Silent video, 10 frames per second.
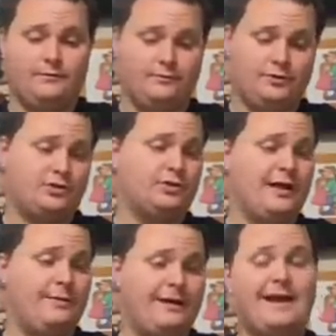Just so
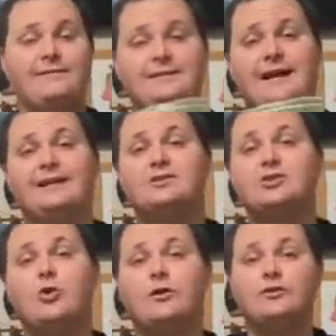that way they have time to
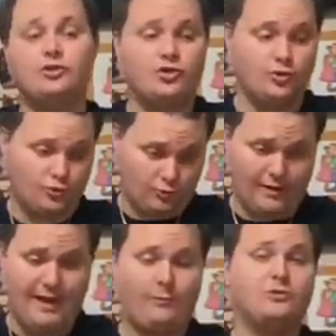soak in the juice while
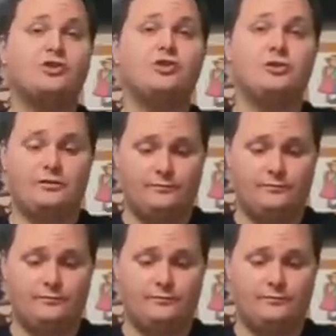that one's cooking.